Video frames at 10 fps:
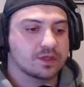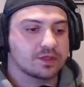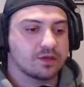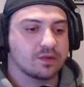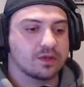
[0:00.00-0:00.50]

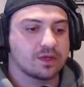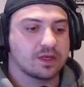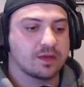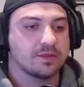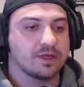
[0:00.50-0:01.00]
want a
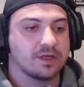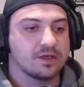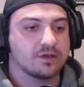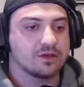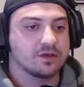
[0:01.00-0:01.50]
couple in here
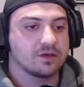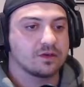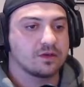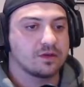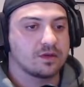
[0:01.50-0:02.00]
too.
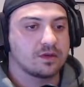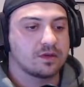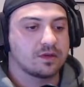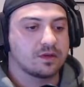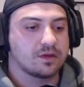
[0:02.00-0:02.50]

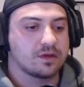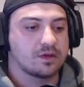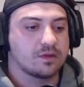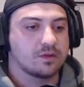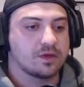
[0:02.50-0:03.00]

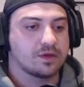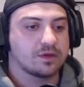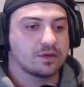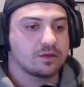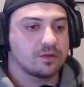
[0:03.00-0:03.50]
Why
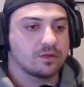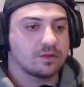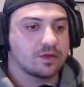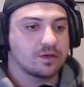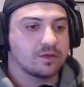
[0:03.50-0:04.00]
not?
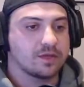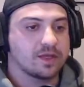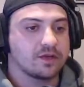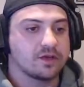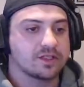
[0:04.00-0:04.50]
Why not?
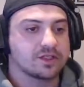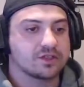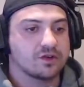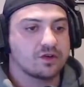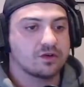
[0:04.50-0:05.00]
Make it nice and
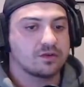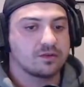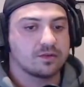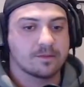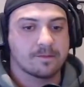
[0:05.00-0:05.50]
strong.
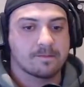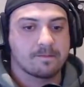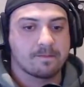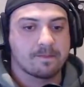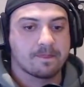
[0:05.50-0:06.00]

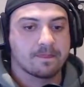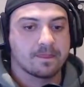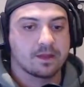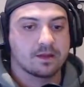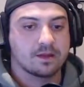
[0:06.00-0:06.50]

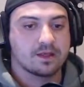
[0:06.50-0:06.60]
Need